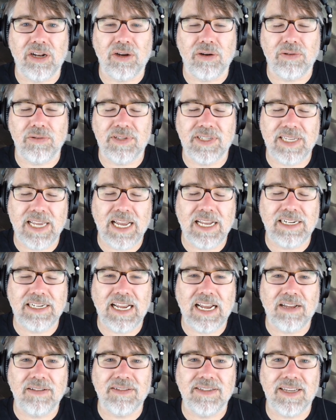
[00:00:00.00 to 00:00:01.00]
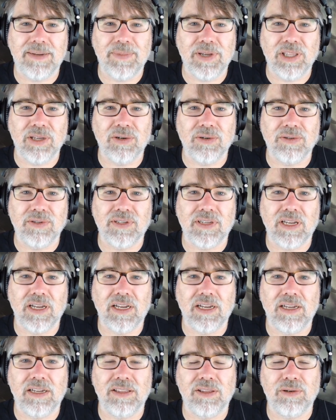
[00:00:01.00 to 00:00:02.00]
sand down some of
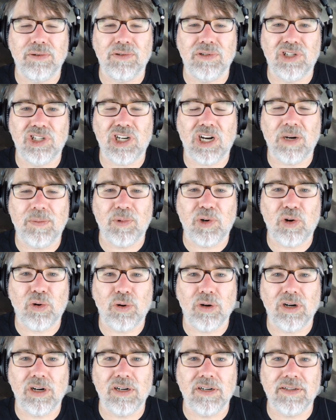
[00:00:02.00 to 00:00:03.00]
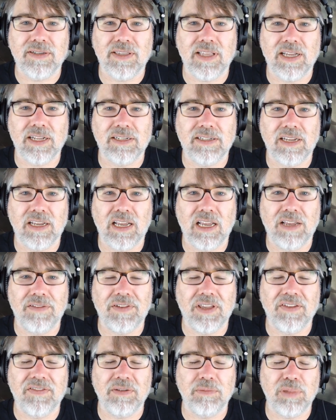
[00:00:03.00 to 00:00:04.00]
those sharp corners that
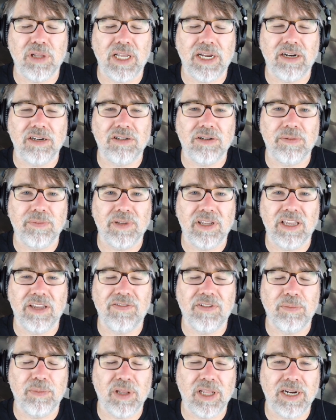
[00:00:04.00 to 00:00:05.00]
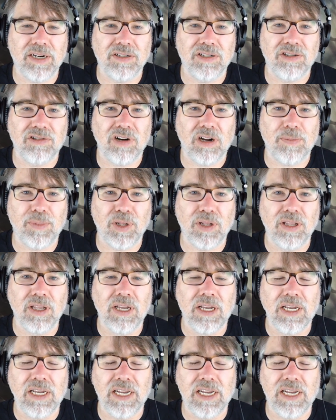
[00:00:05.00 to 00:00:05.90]
have given players trouble